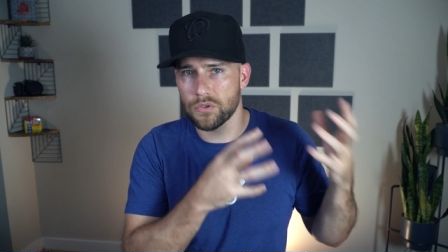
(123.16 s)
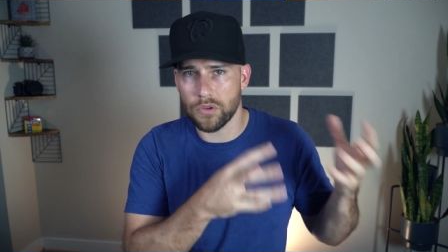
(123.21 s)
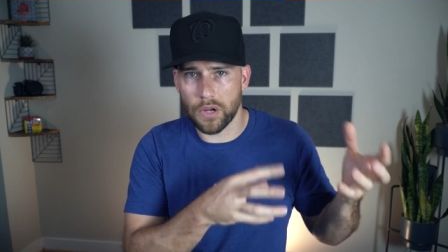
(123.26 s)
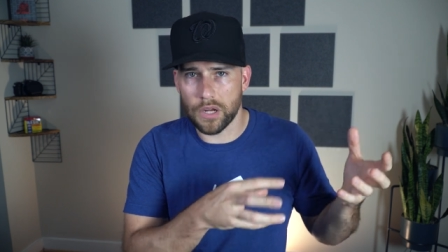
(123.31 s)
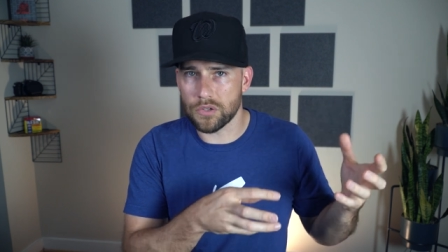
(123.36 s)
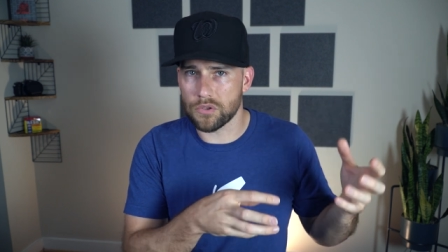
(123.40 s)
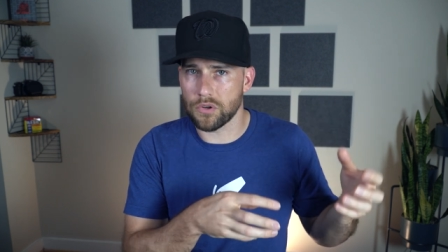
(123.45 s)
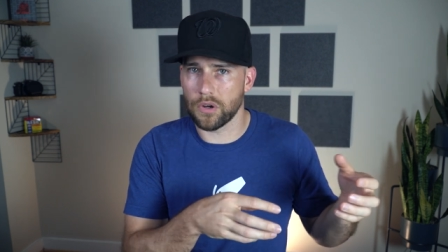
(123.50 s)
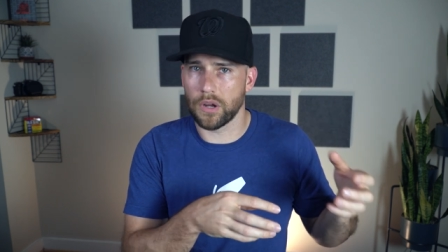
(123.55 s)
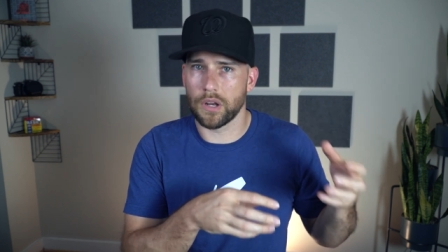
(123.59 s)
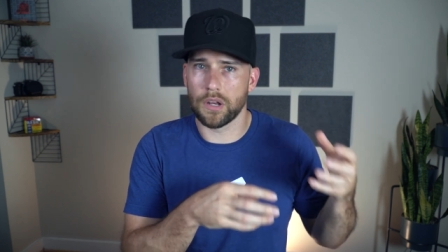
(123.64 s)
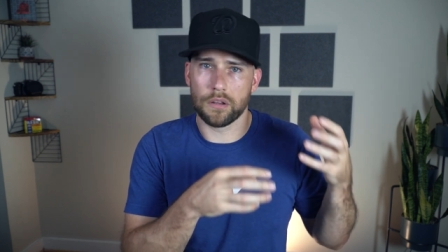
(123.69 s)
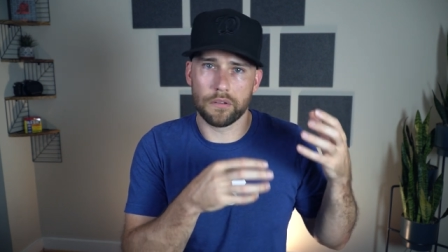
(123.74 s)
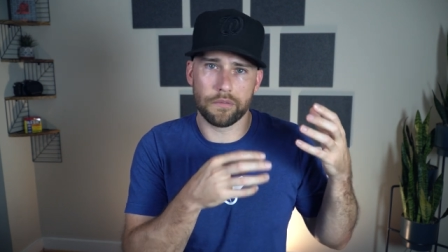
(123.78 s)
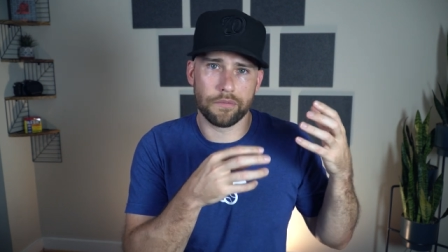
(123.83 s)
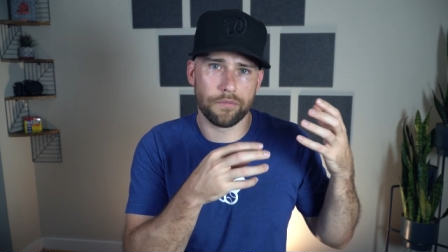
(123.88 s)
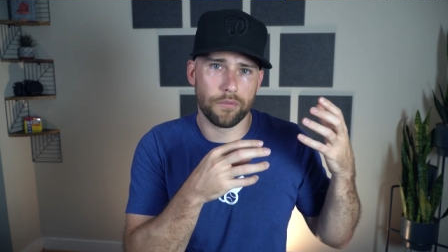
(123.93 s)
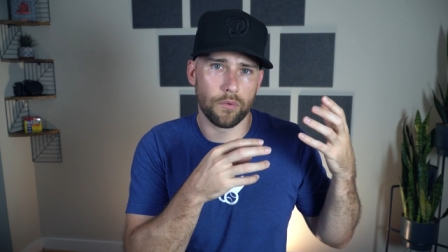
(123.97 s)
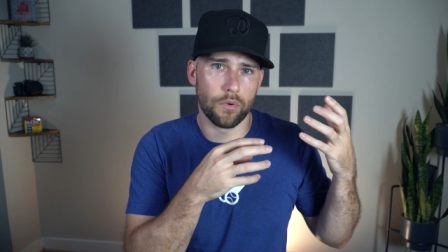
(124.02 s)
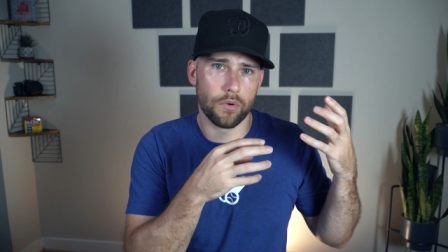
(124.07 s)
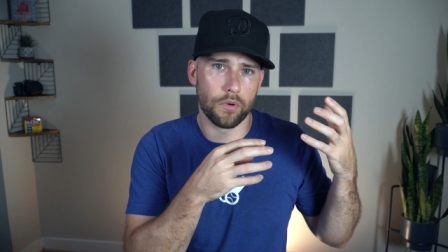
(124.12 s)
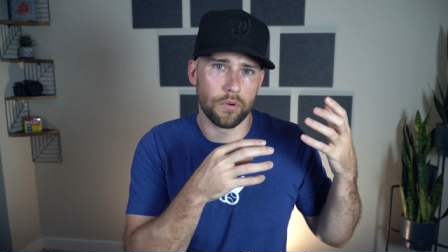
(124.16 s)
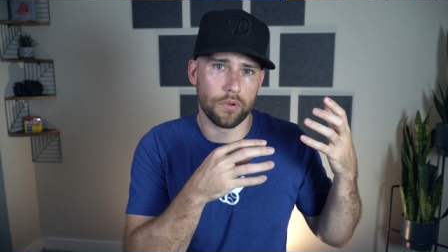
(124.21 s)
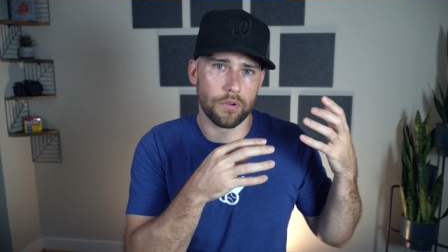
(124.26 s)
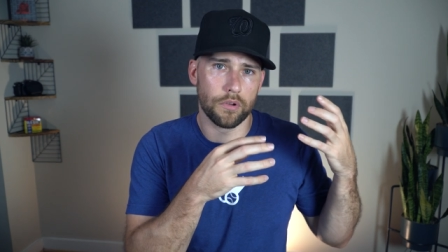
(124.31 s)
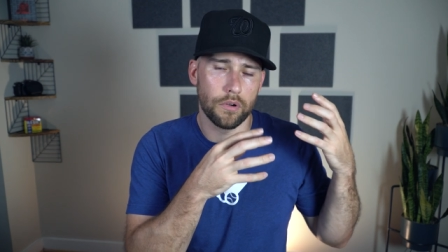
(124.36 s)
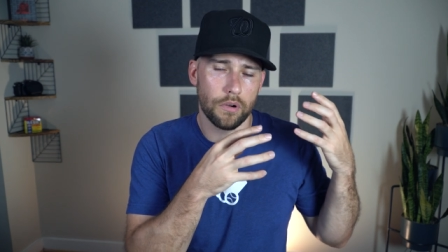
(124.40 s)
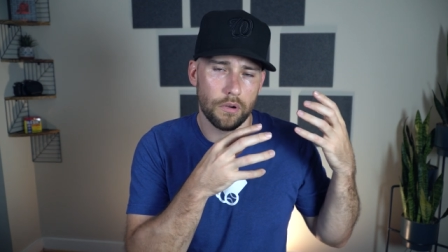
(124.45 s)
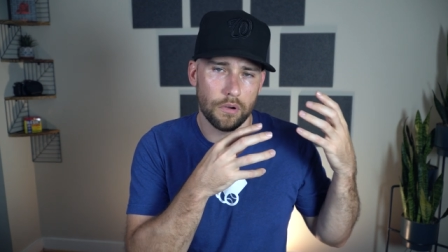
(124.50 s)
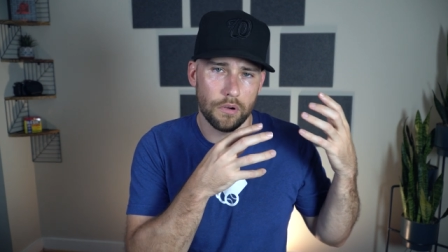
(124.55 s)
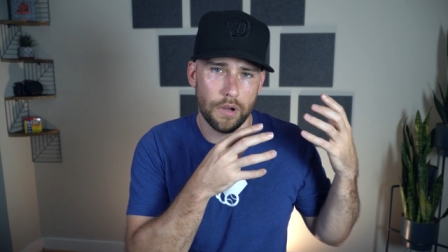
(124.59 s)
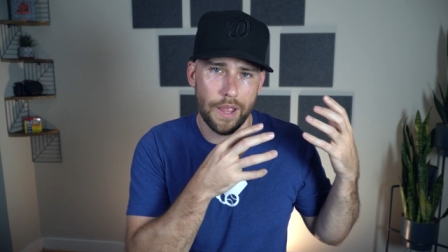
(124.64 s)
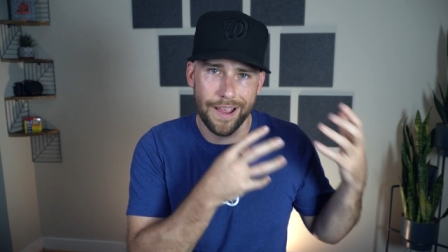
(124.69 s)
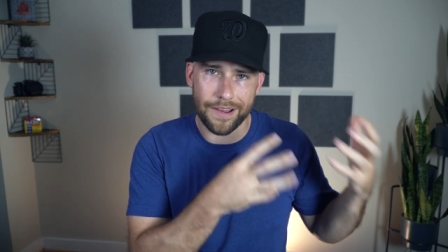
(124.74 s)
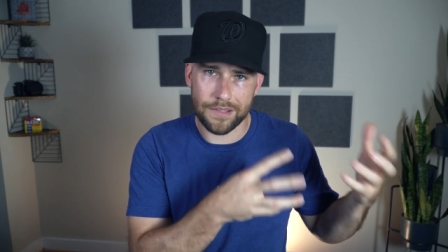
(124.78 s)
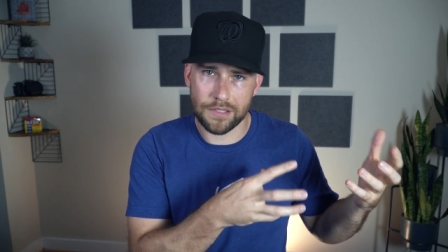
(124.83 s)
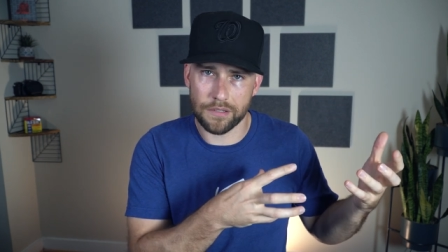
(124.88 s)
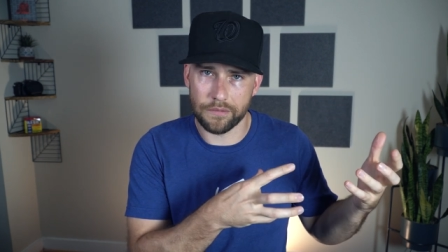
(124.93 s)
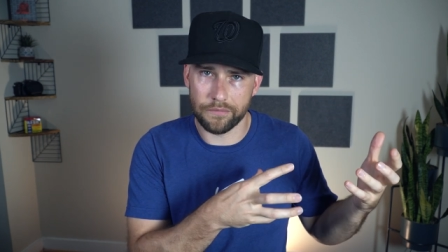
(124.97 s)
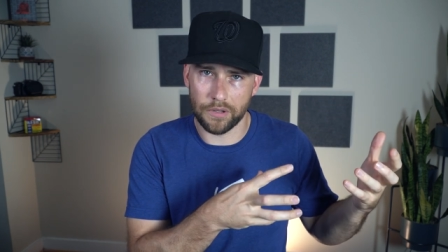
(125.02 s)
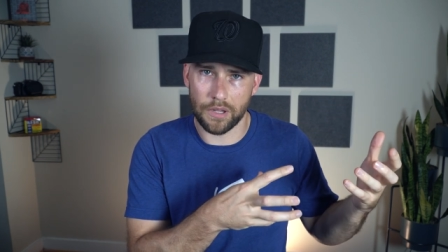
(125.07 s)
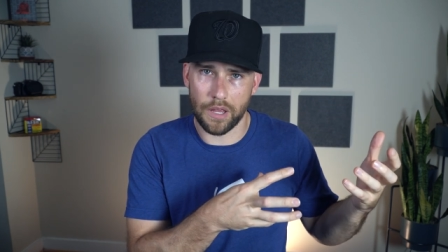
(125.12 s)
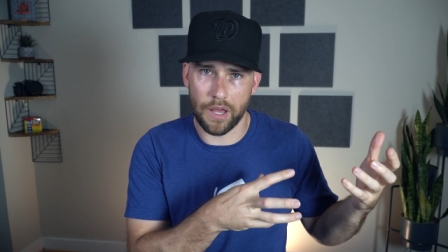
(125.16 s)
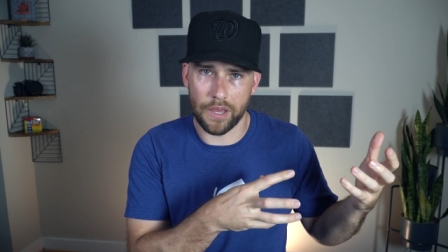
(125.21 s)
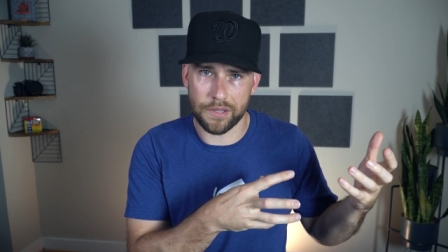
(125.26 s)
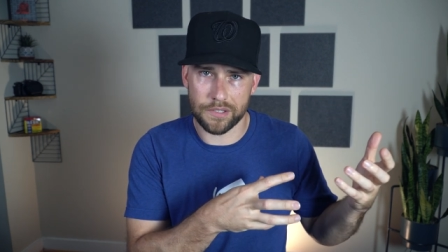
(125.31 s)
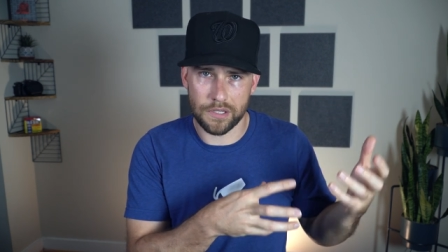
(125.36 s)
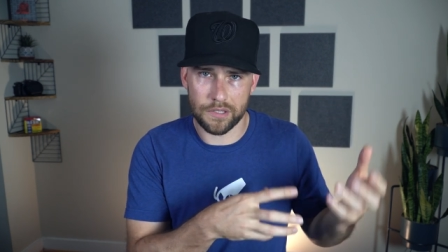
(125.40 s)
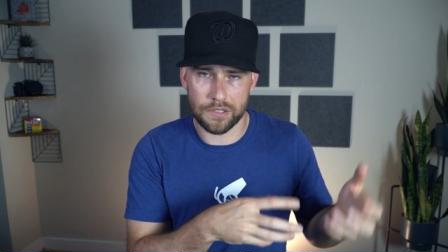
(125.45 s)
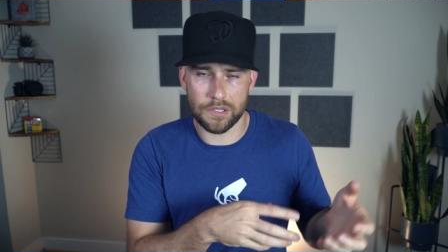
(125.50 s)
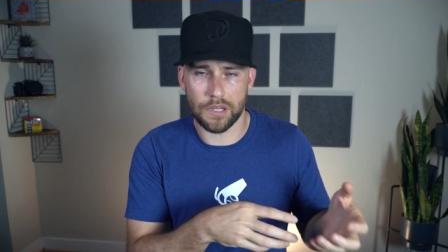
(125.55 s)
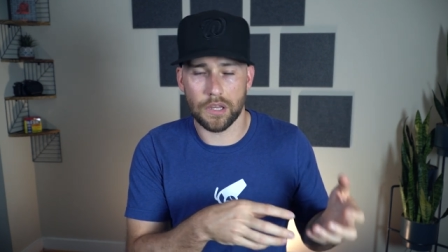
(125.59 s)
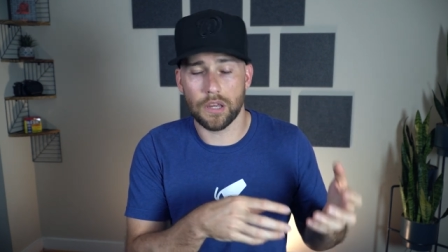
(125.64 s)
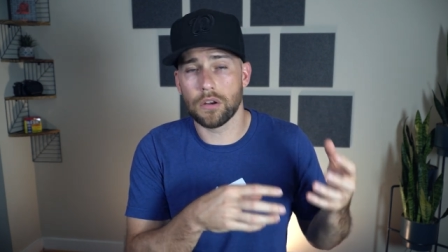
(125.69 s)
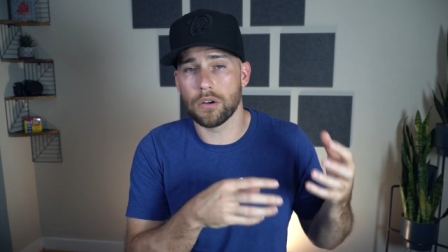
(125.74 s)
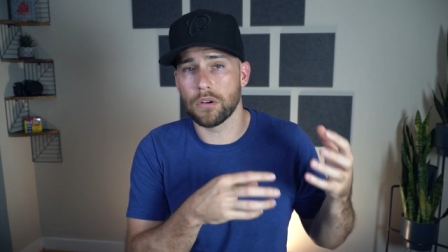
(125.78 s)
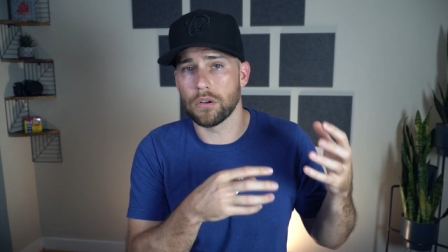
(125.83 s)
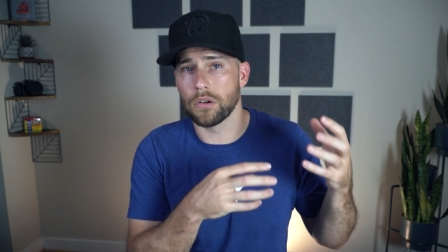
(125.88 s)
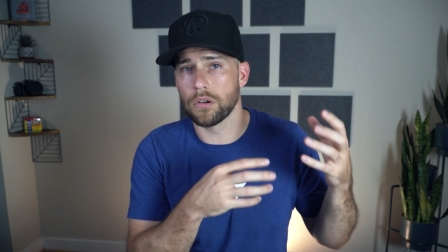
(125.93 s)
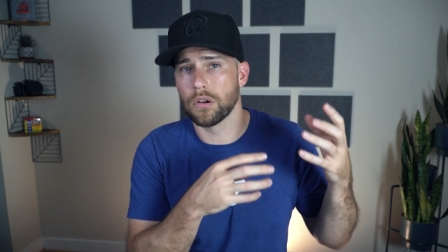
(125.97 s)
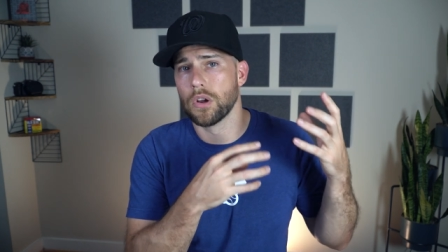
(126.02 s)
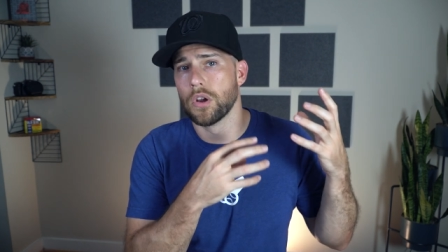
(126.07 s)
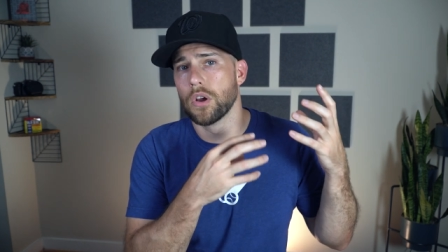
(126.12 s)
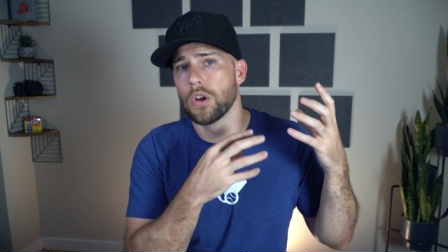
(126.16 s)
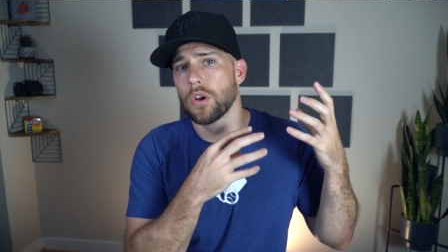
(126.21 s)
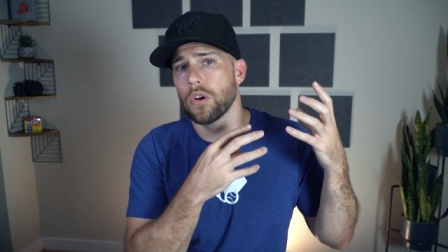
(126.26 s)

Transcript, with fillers: strength training, for your exit velocity as a hitter,